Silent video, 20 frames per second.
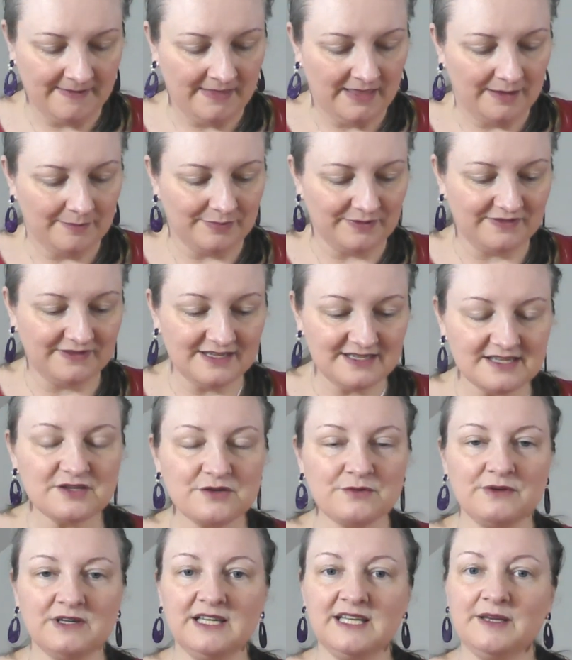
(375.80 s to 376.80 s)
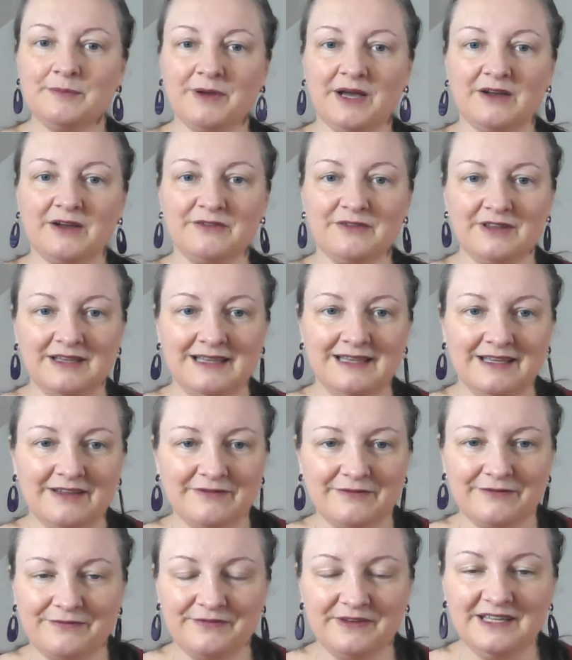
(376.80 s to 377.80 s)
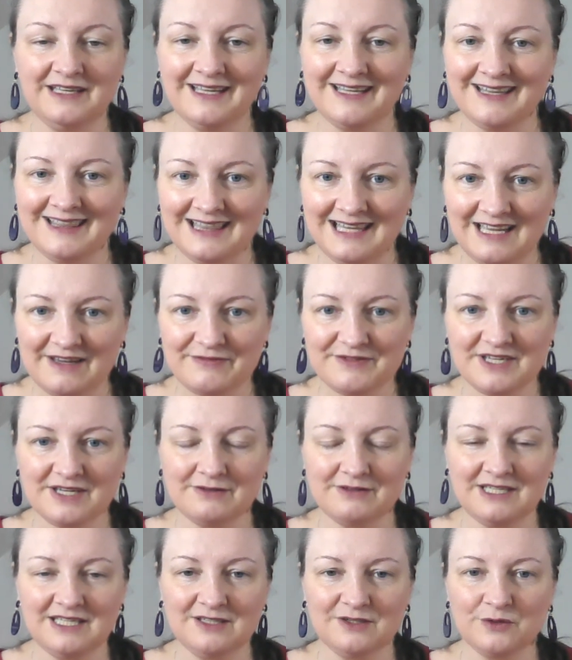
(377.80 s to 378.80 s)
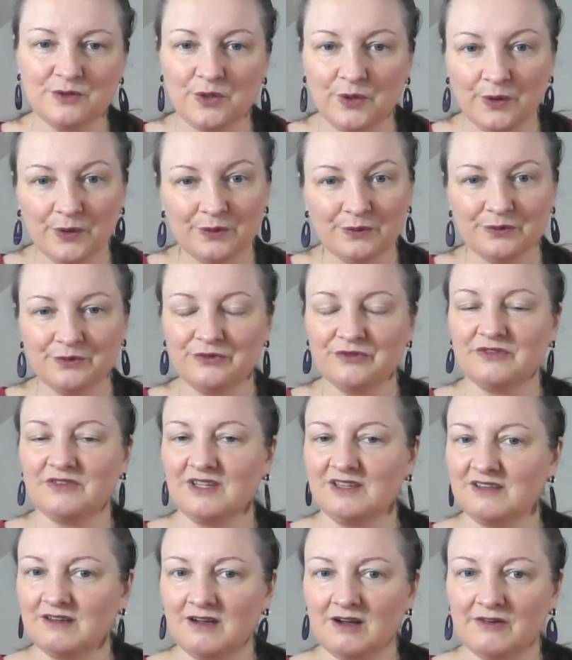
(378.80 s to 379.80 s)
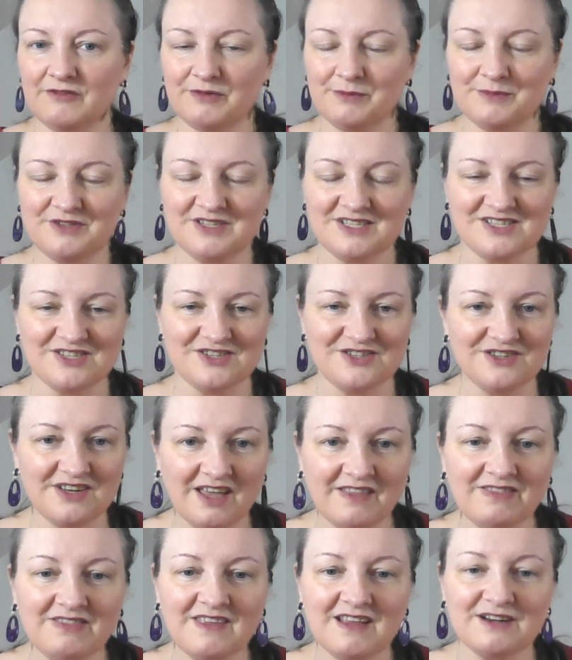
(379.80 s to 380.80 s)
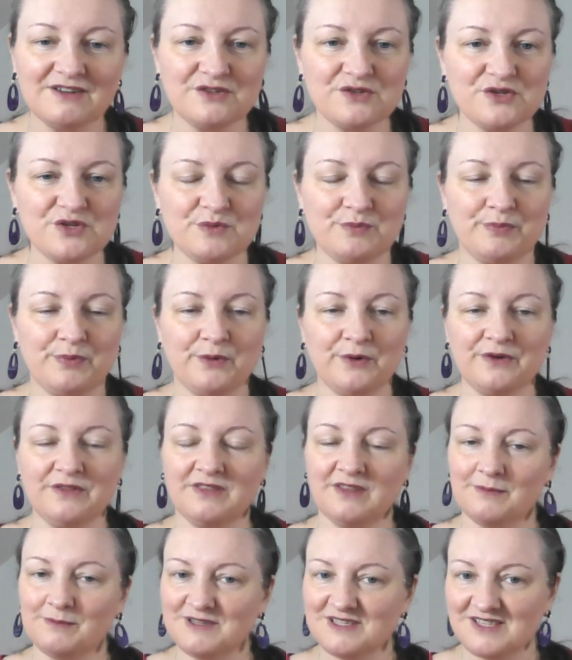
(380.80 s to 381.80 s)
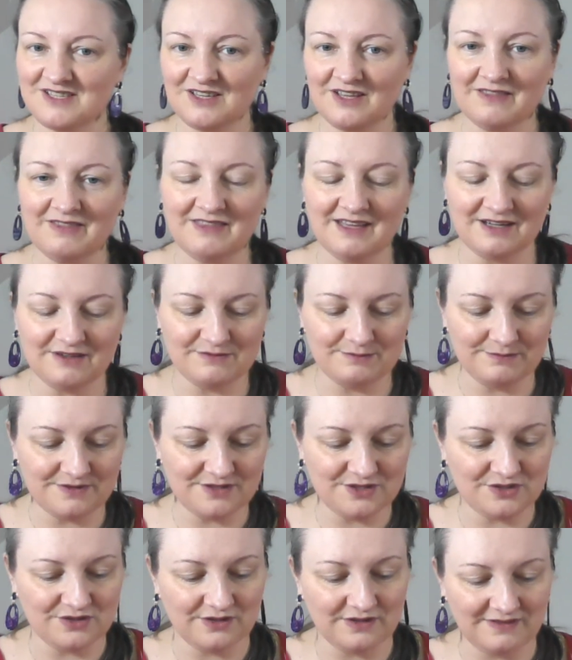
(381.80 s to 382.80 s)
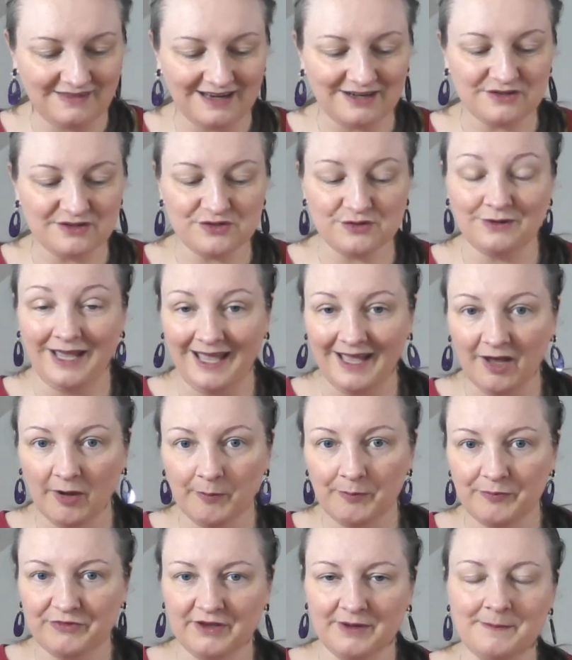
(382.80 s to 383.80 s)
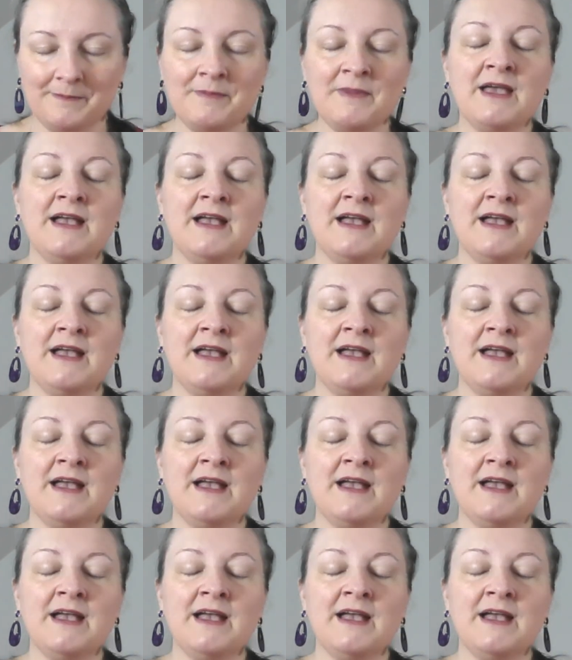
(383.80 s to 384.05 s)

But this is really about feeling left out in the cold, that the government is not there to support them, is not there to, there to help them.